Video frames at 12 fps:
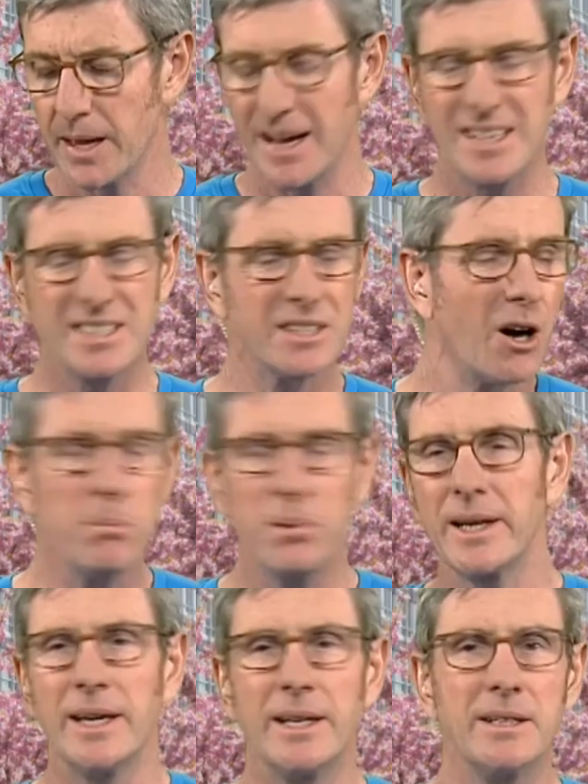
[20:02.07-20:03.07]
It's
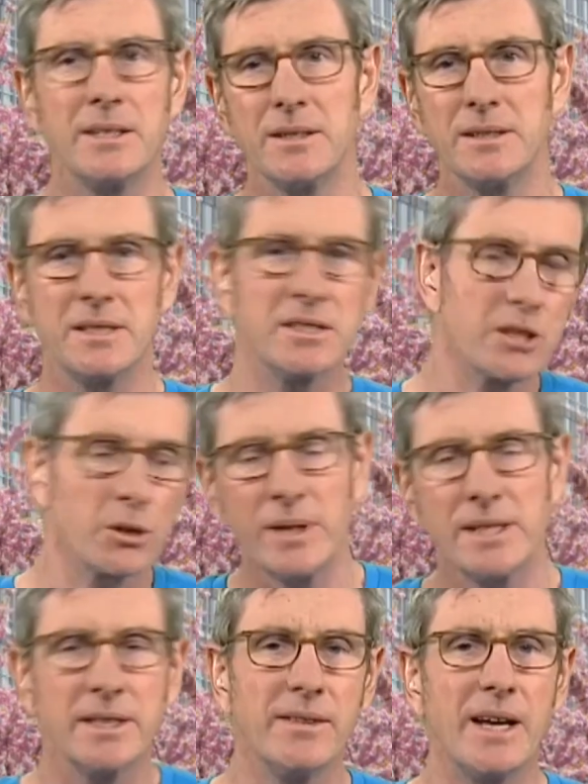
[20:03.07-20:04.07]
complicated to
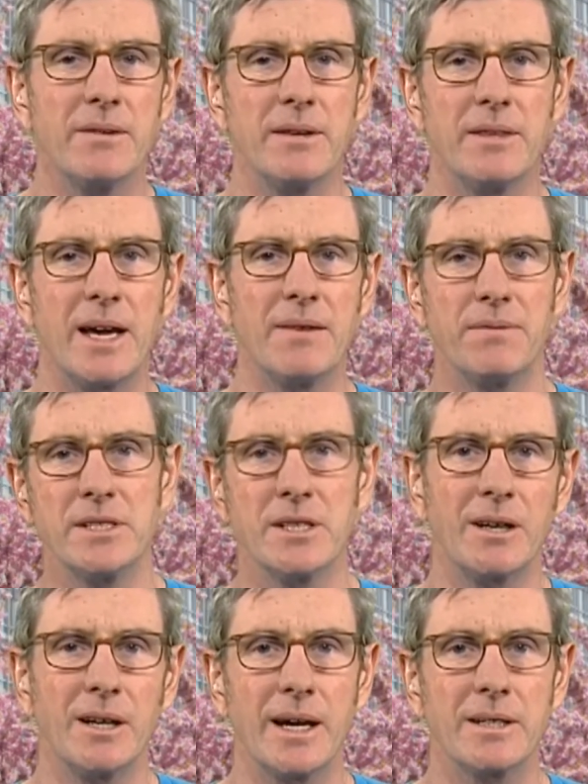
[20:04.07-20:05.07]
squeeze in that
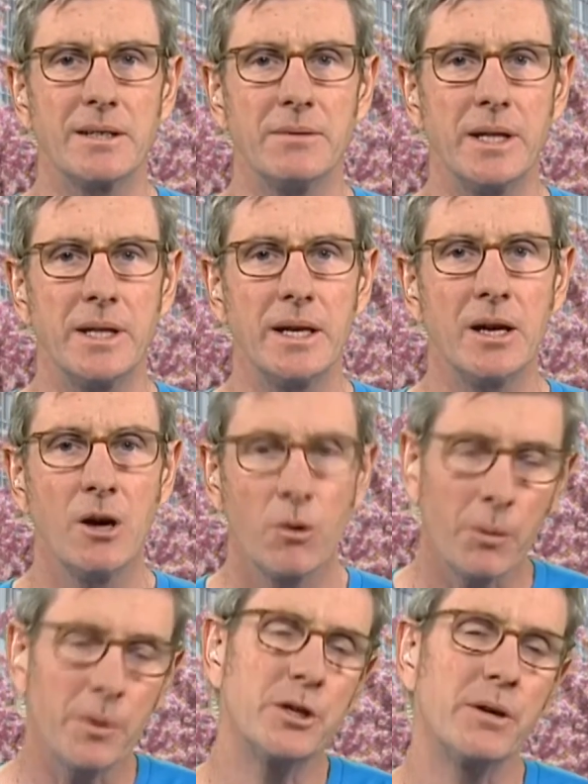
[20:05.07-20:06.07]
physical activity.
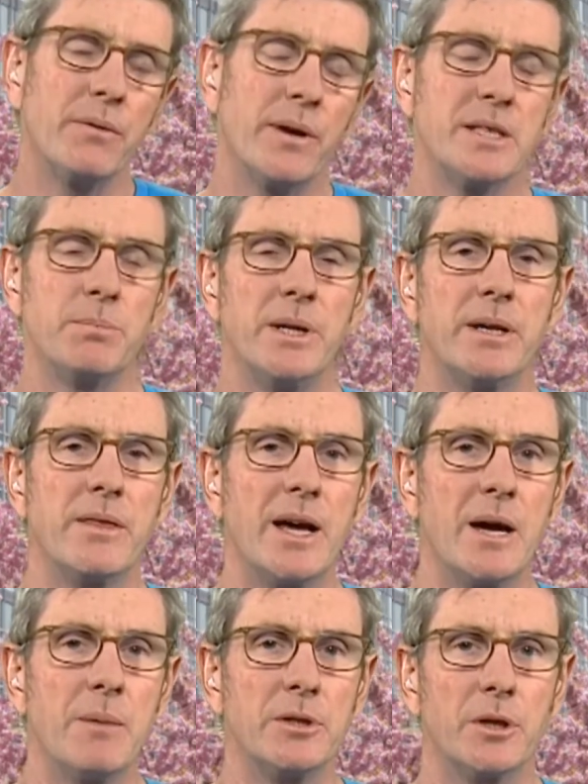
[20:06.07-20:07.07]
What would your advice be to
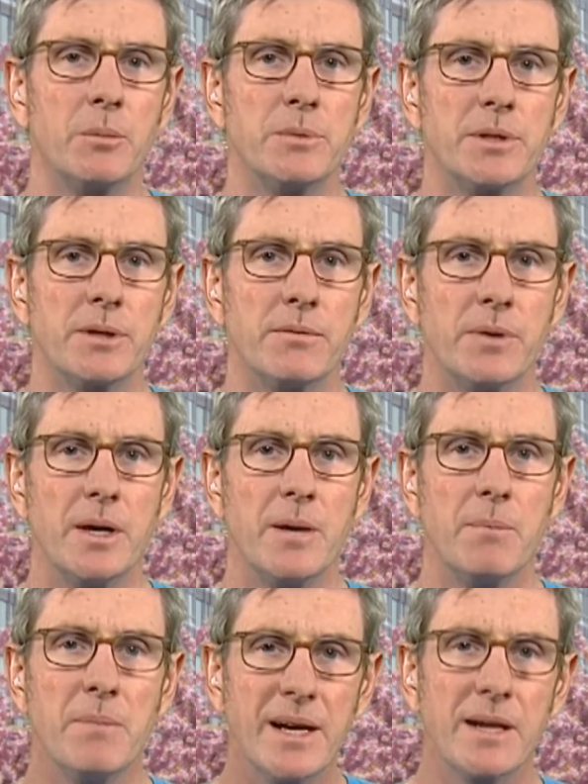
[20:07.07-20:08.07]
them in terms of
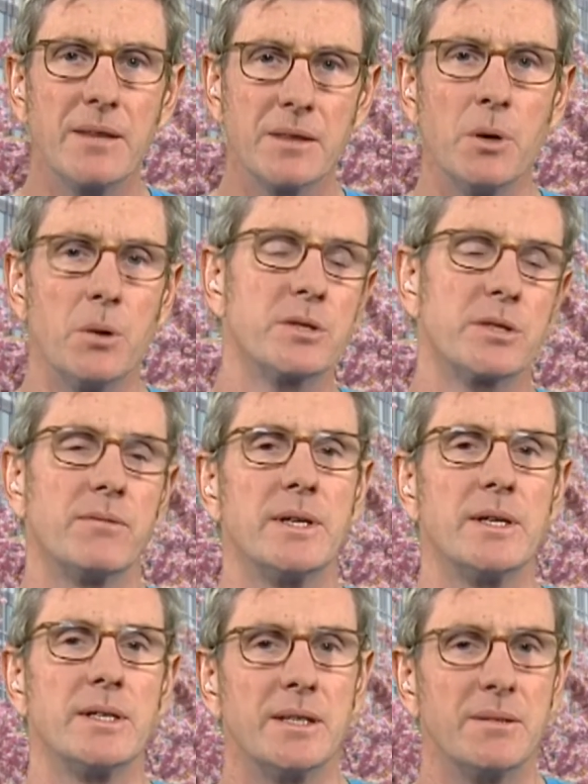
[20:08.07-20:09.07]
making the most of
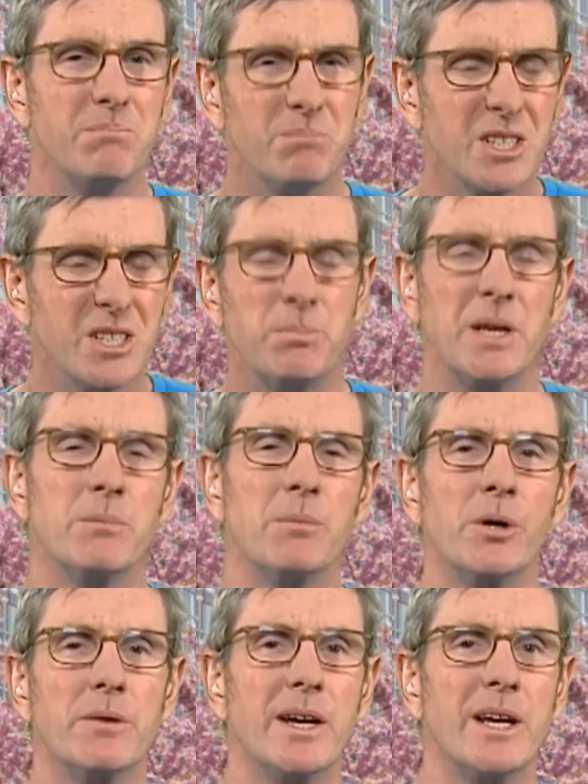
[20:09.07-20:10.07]
this and just being
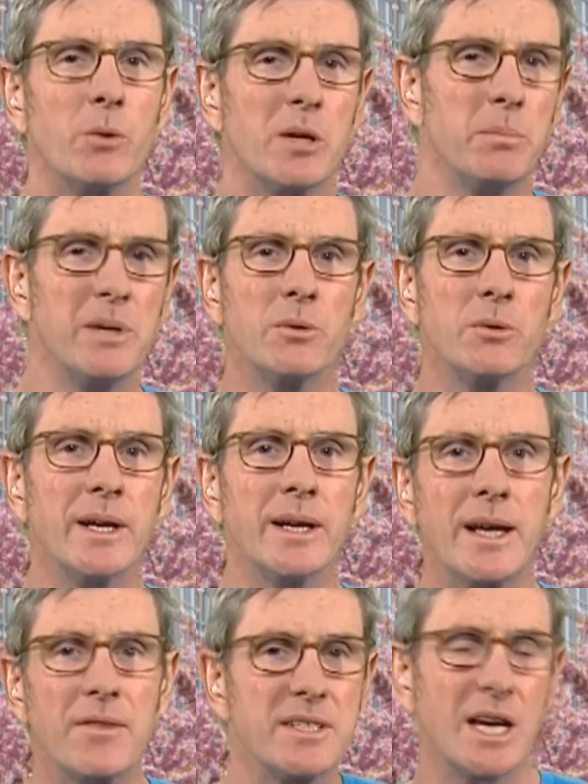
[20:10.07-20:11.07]
motivated? Would it be doing it
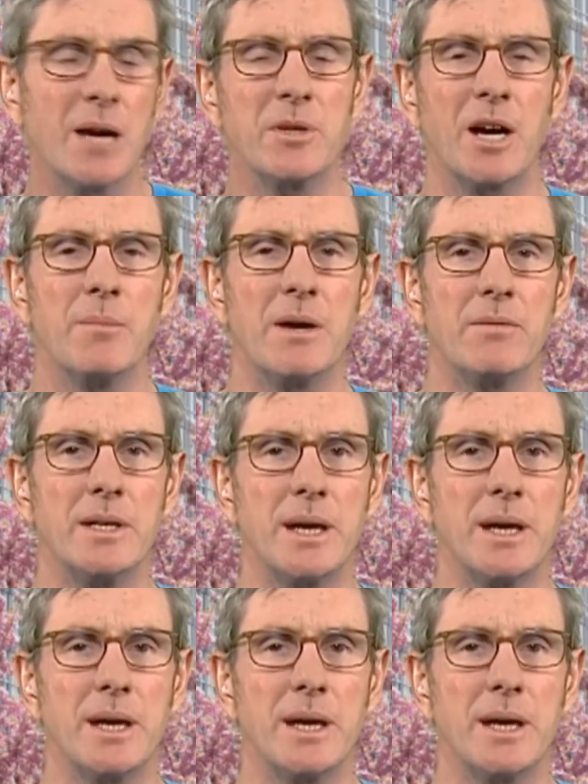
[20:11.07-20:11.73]
at the same time every